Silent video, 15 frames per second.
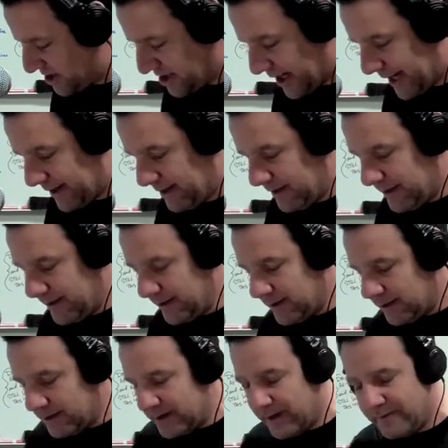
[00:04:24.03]
side
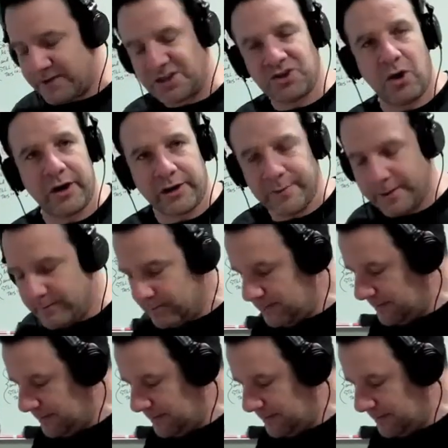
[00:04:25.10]
of this argument.